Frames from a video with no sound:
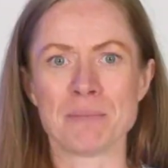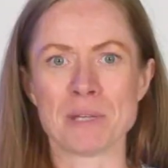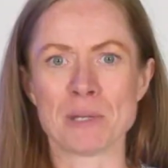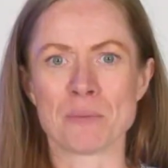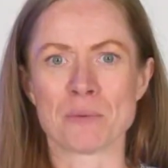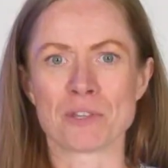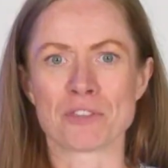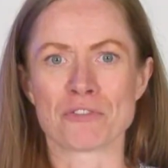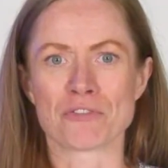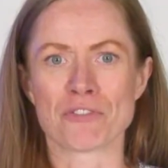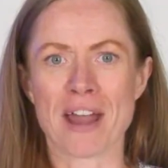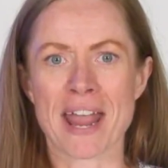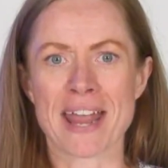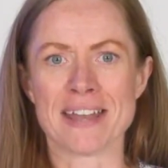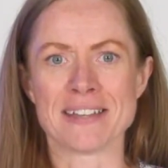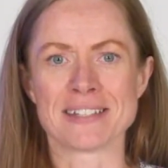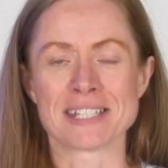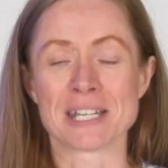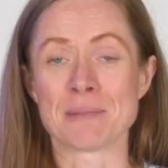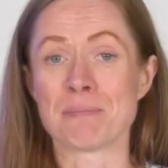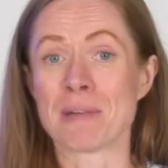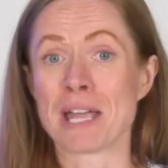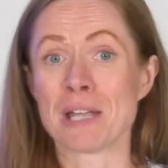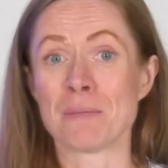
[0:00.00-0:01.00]
be with
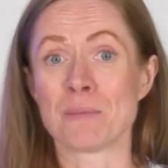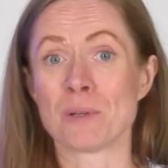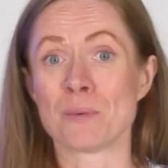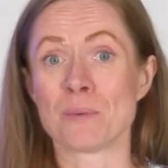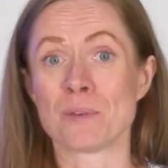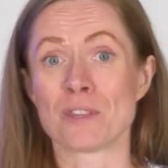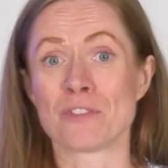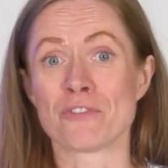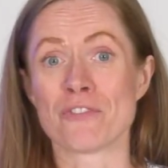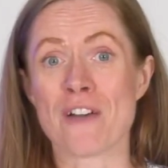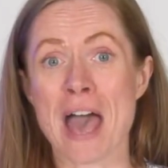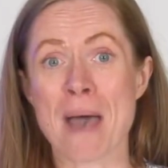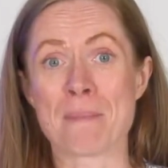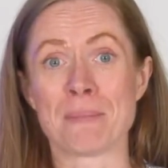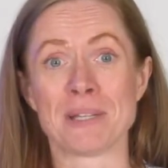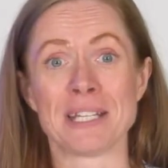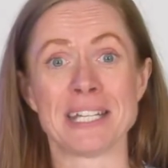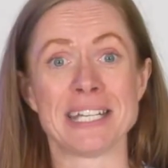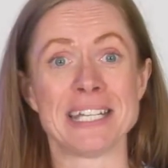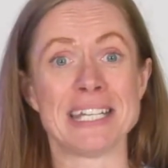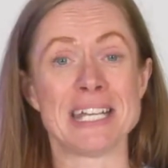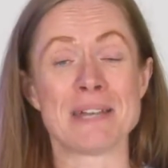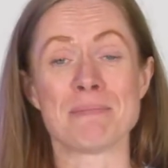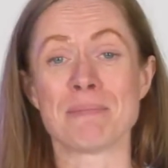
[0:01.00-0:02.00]
friends, it might be with
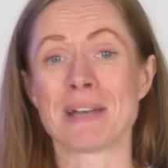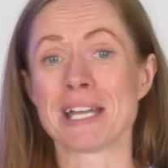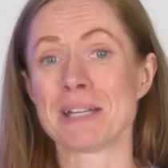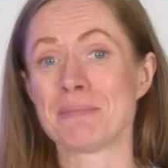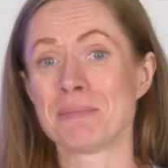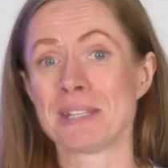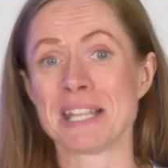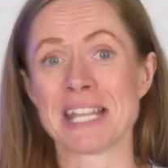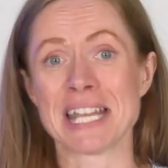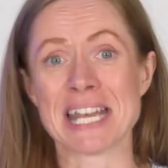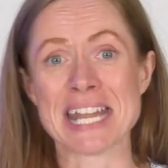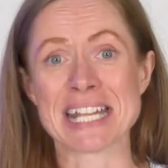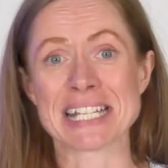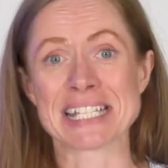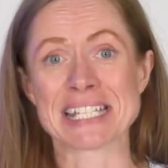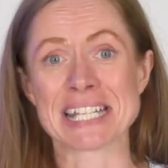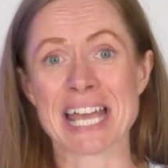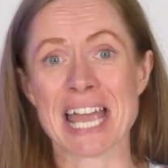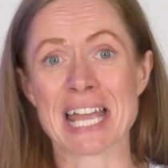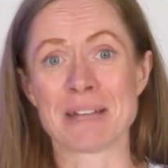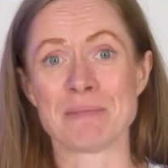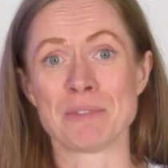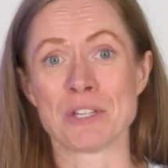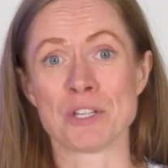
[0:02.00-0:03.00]
family, it might be the next
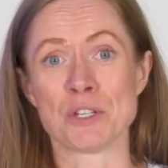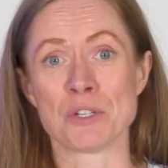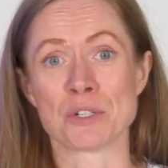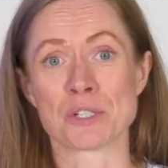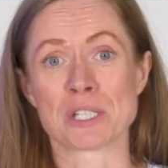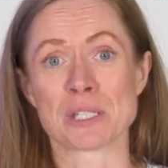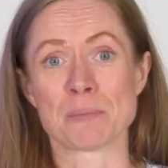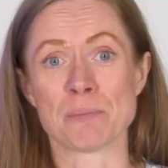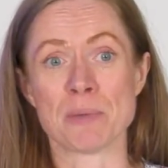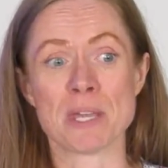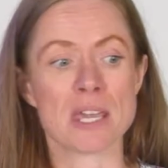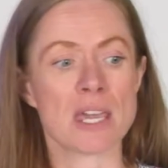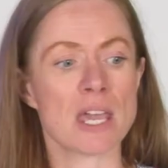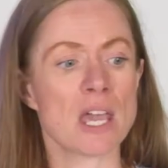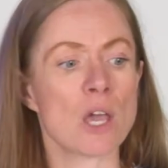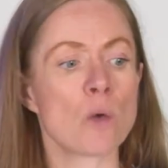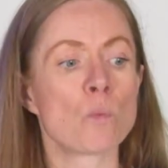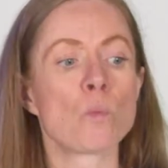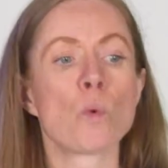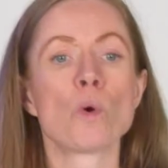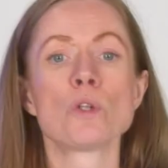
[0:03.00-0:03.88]
time that you're speaking.